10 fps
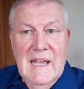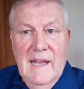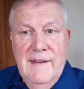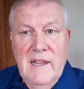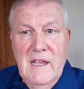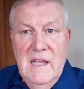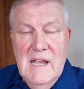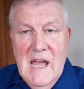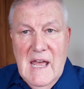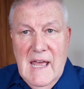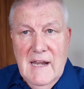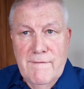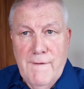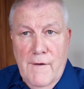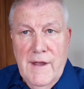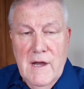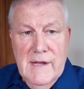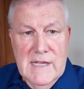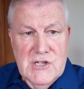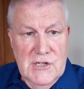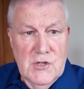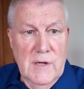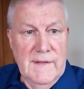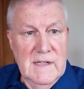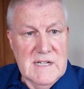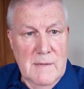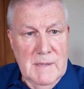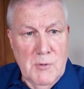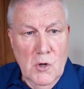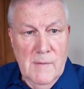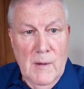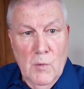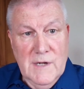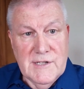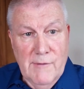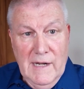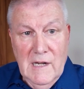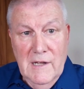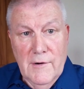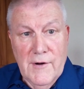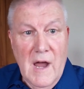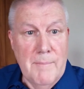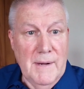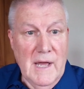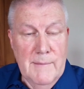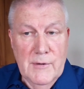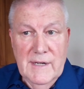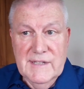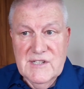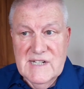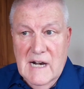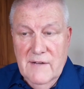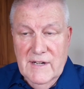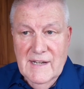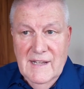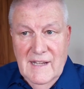And he, at a very young age, had joined the atomic program and worked directly under Oppenheimer at the start of it.